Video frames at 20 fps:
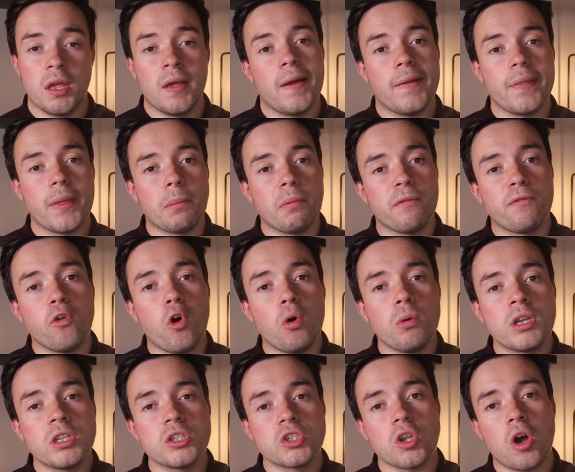Now before
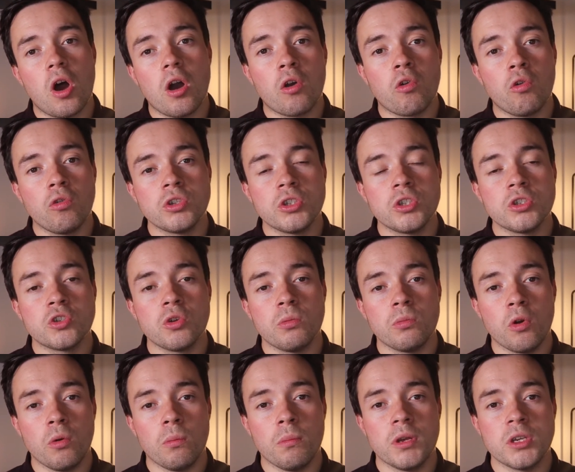we can start crunching some
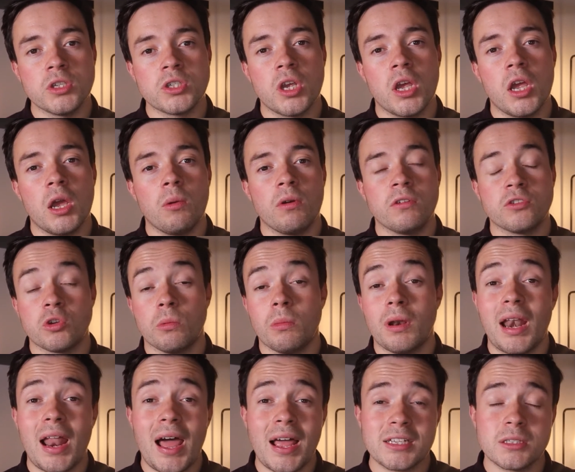numbers, we have some
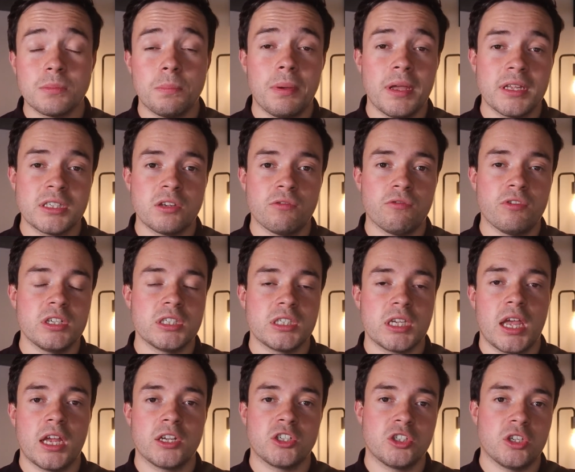last bits of
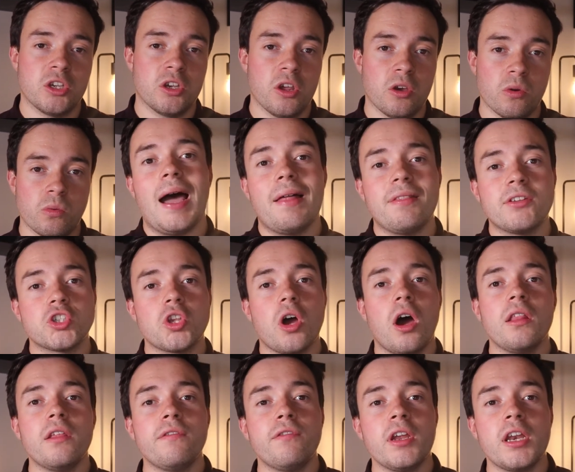research to do. At the
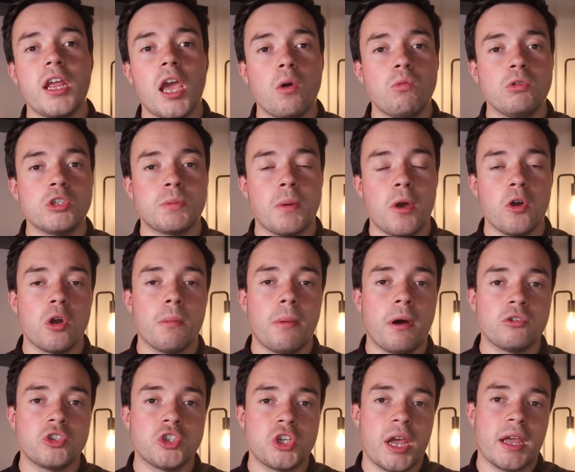start of the video, we spoke
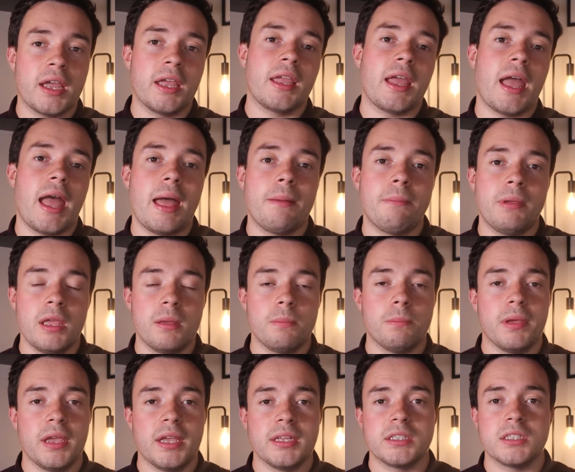about checking
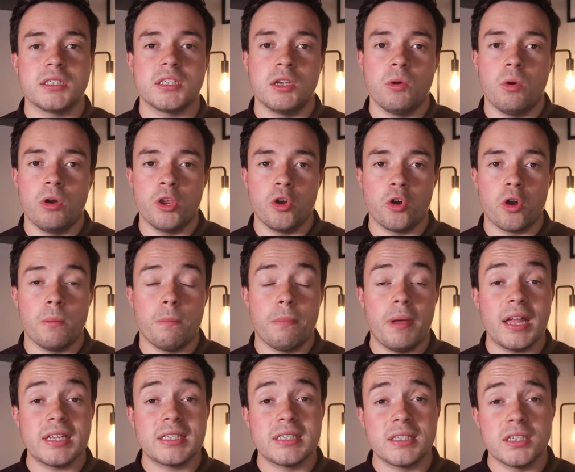Airbnb to see what your
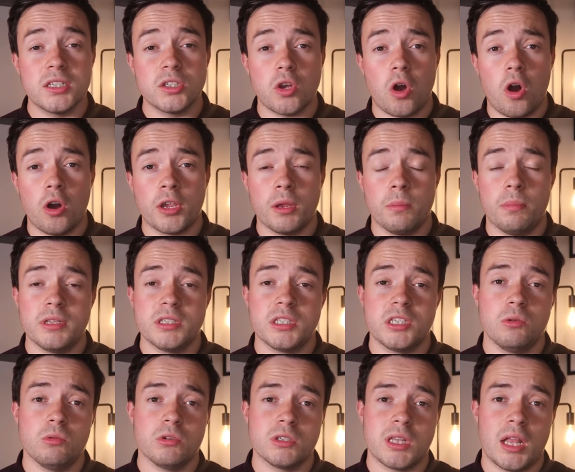competitors'
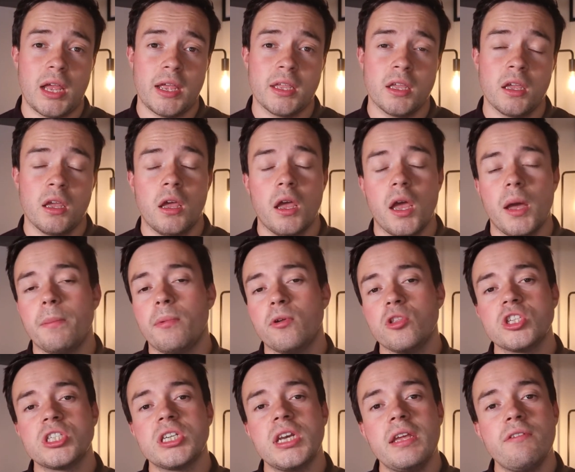occupancy was like. But
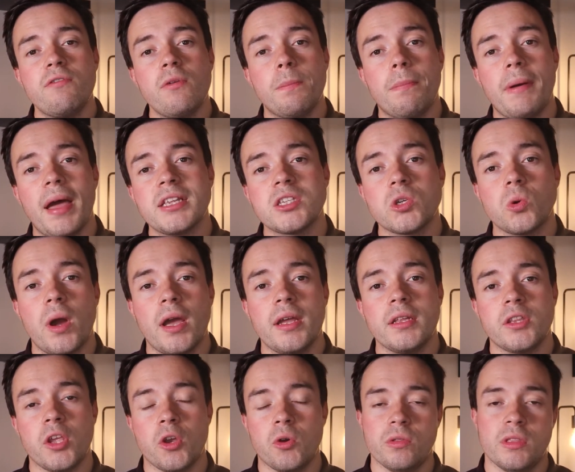there's an even better way
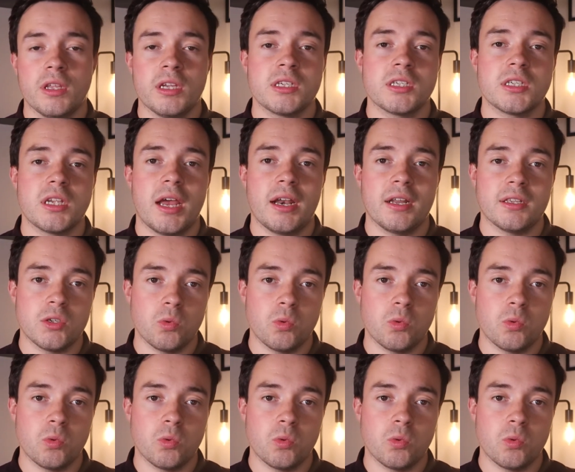of doing this, and it's a